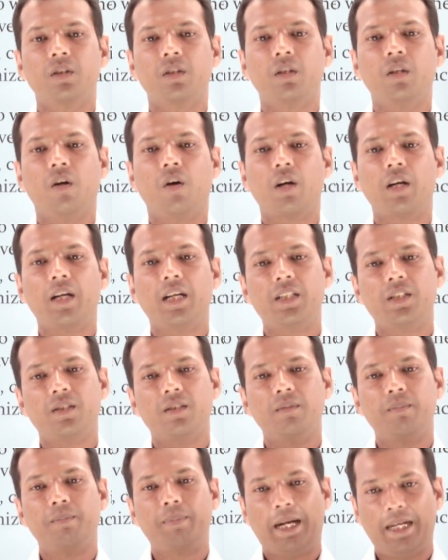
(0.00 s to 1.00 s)

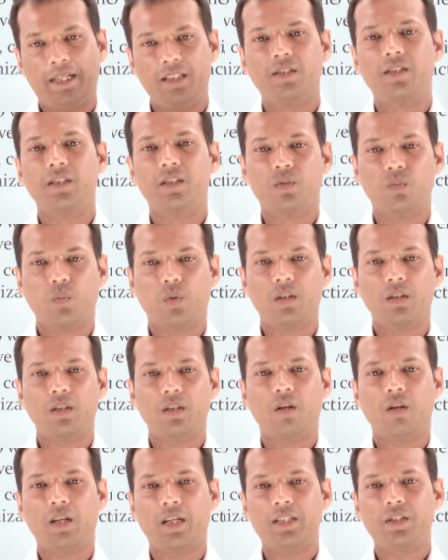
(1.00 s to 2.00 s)
organizational practices, what the
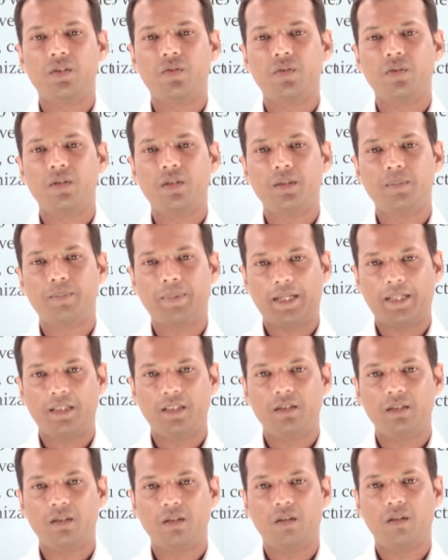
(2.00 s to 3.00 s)
organization is
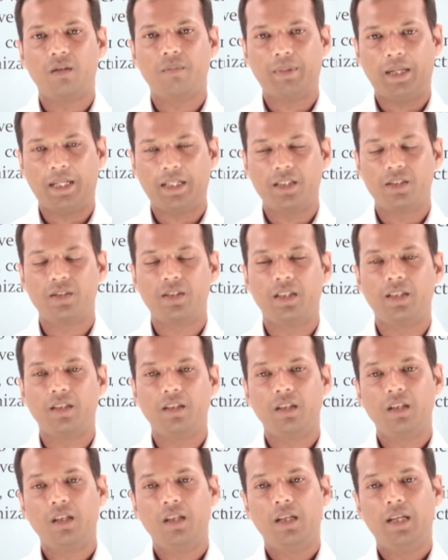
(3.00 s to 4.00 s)
practicing,
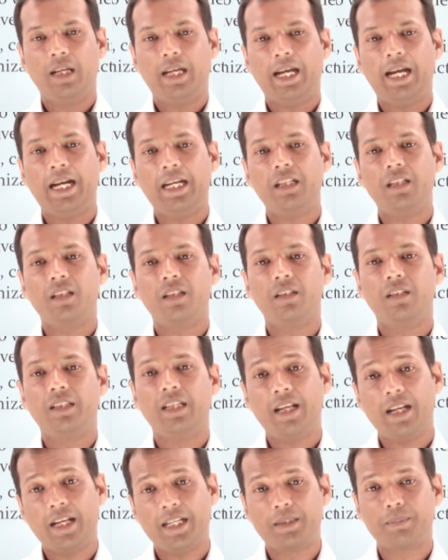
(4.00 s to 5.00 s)
and
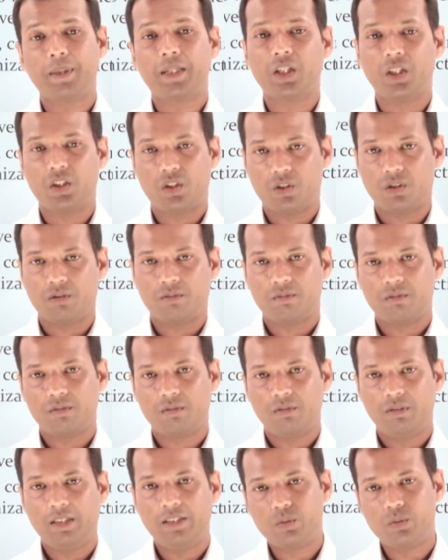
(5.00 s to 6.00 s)
their expectations,
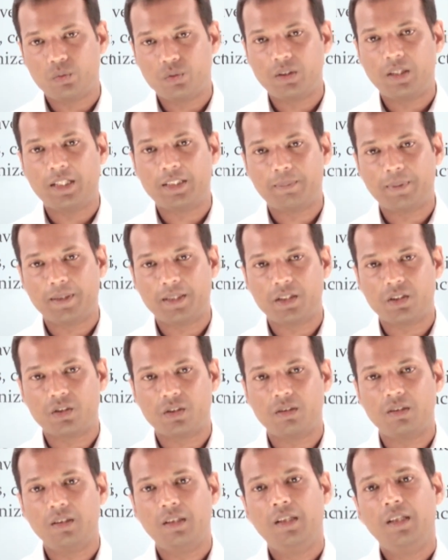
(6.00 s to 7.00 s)
their social
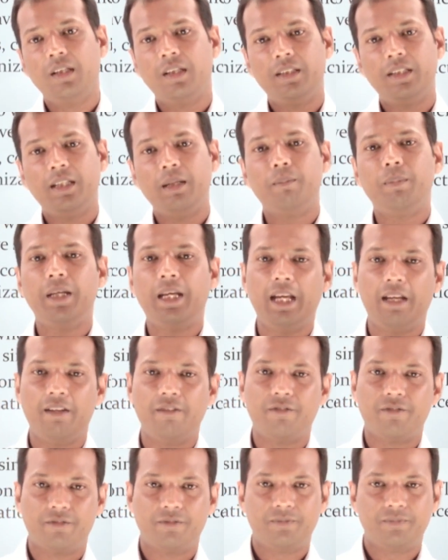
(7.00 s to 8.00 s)
expectation, they
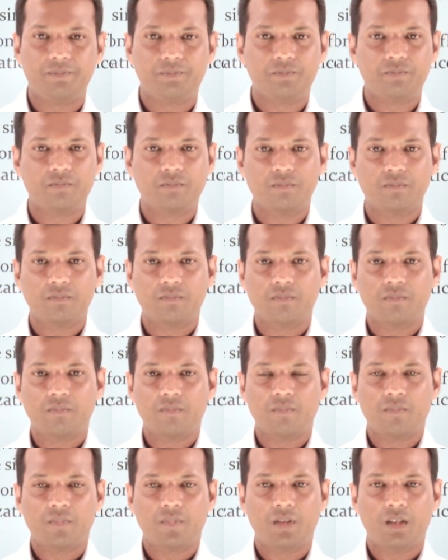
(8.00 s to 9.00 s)
behave,
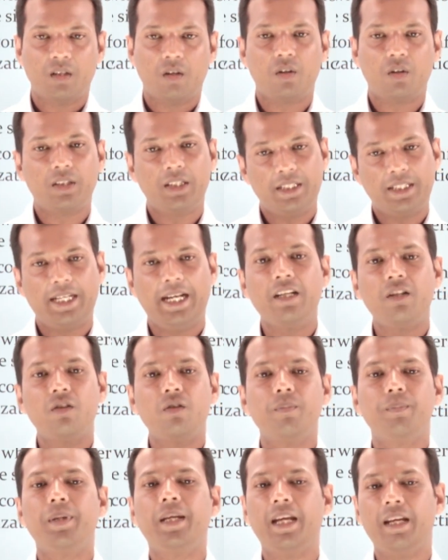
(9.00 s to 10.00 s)
or they tend to
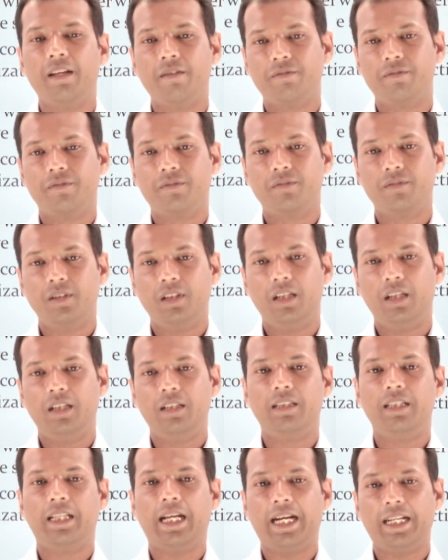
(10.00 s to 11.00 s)
behave
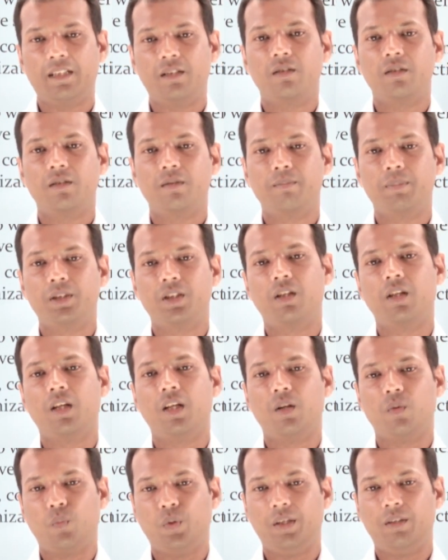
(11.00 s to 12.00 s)
in that
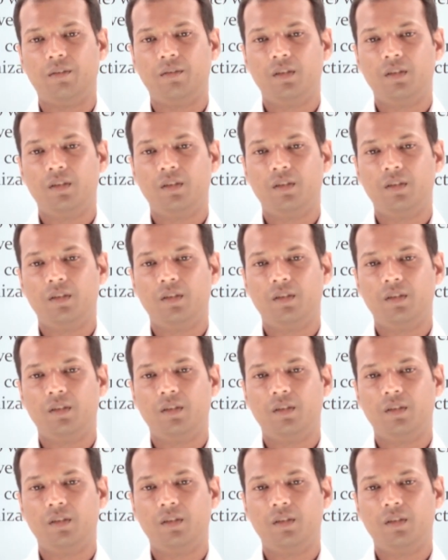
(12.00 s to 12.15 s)
particular way.